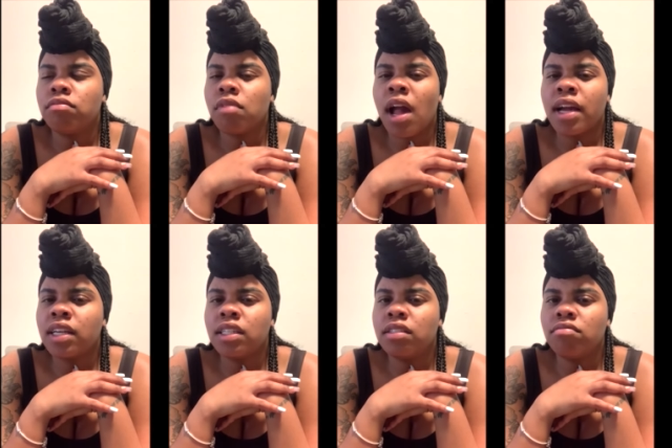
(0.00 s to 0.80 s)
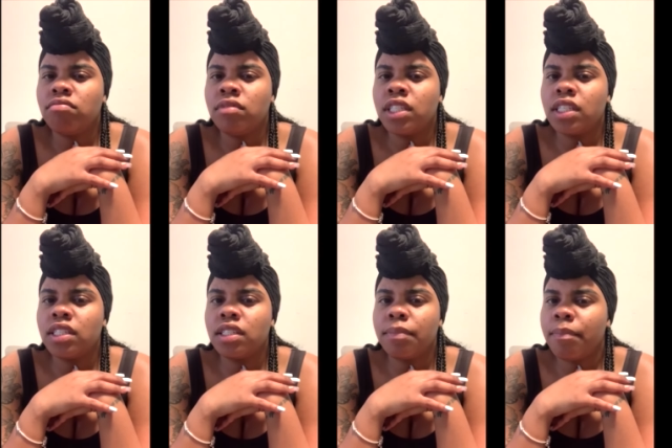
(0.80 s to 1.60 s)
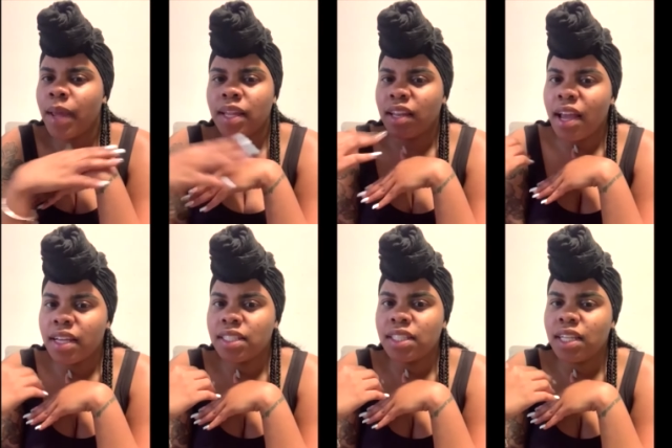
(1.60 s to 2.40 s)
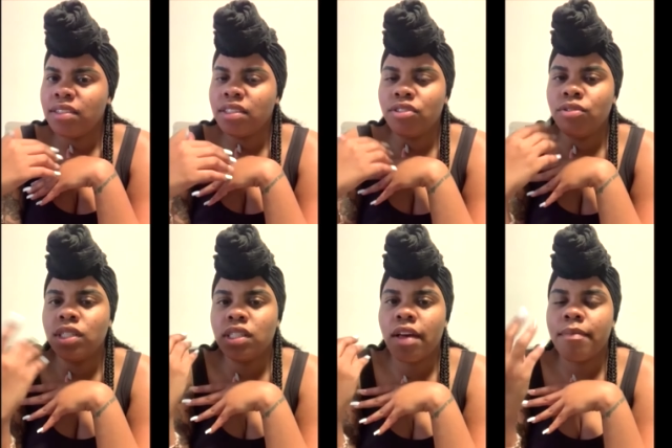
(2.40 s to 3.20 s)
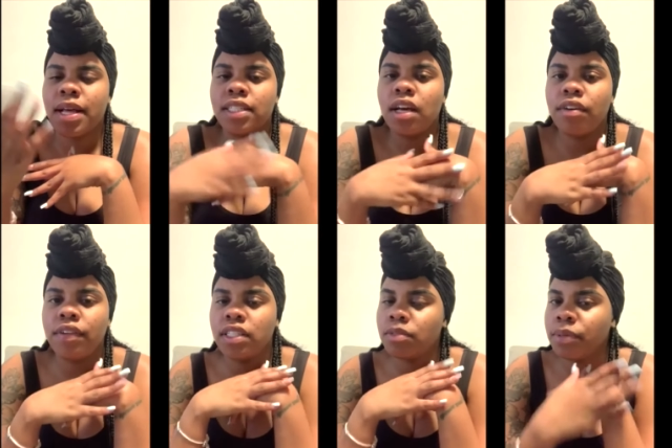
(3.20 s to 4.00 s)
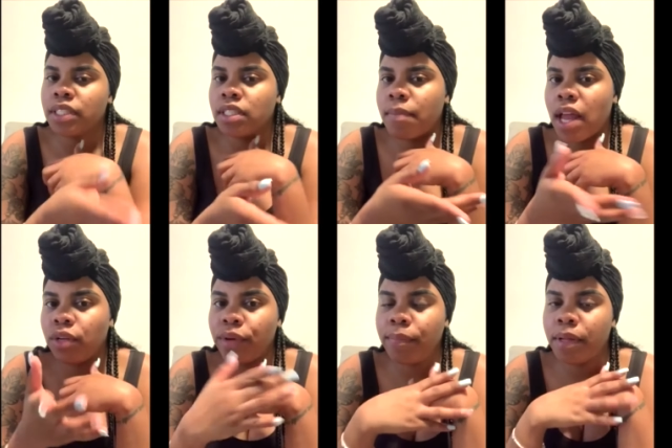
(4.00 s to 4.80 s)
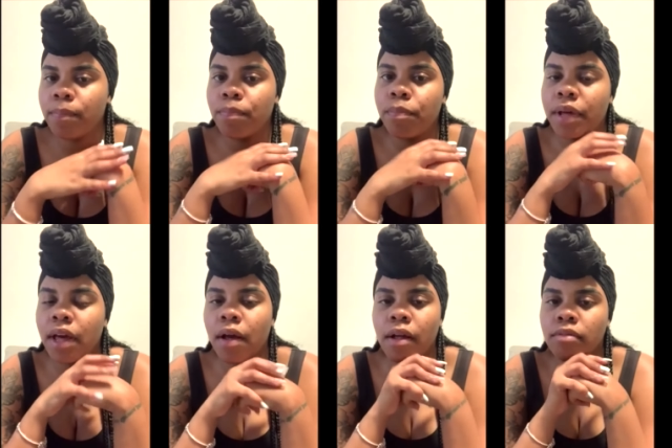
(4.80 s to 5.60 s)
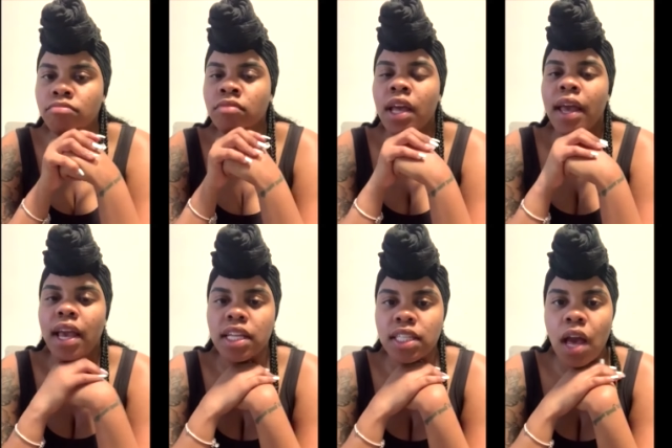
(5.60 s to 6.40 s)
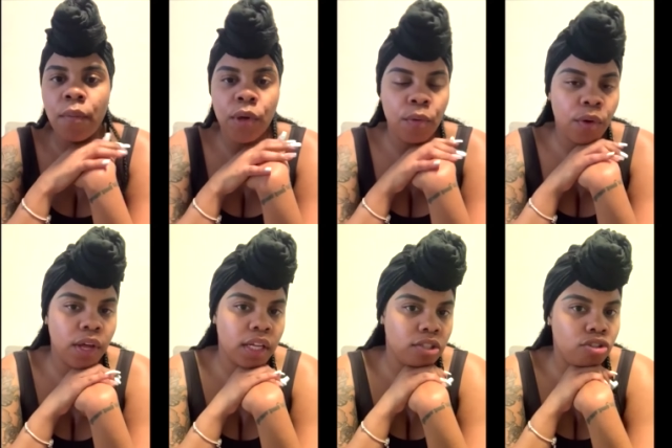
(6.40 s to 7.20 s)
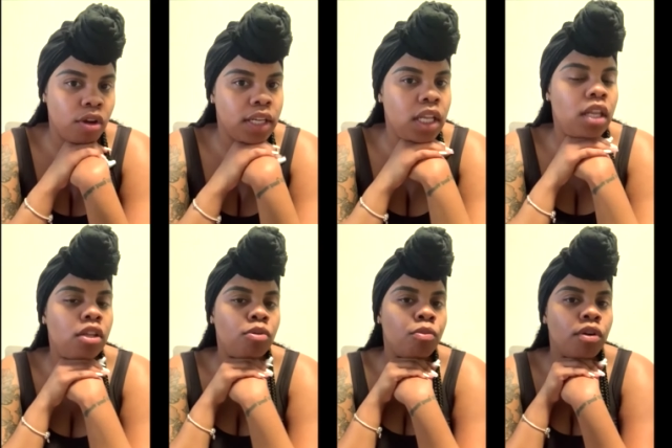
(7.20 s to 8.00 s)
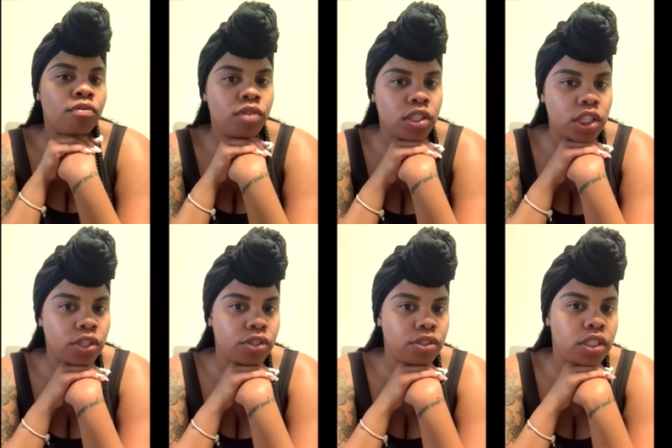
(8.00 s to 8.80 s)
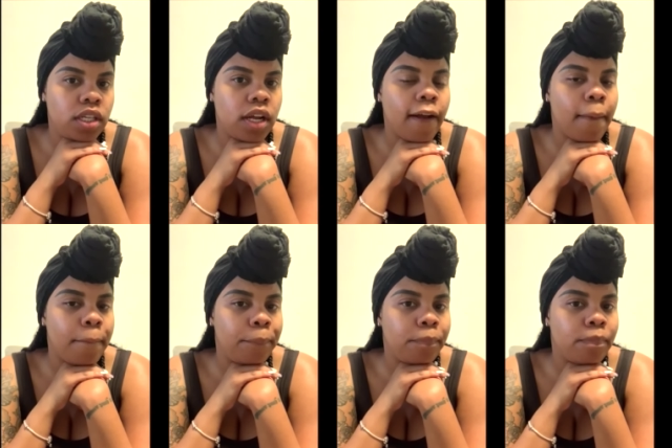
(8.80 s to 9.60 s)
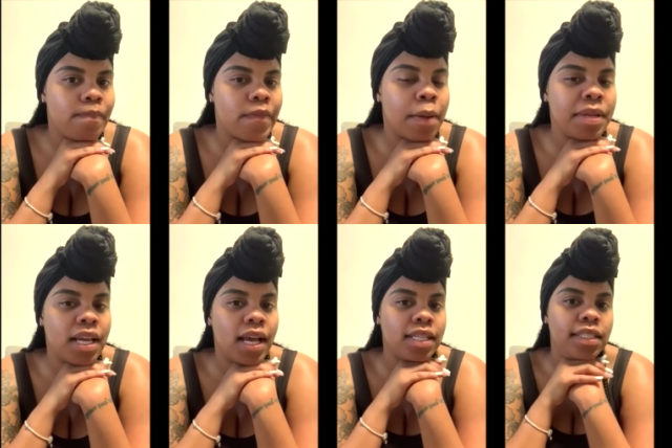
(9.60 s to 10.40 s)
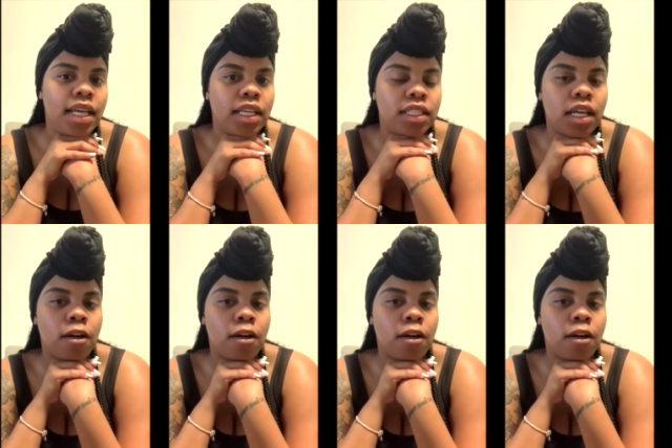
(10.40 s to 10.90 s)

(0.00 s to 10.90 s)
I can just pay less and just do this stuff myself and just bring somebody with me. But as time went on, I did a little more research. I'm in an Essex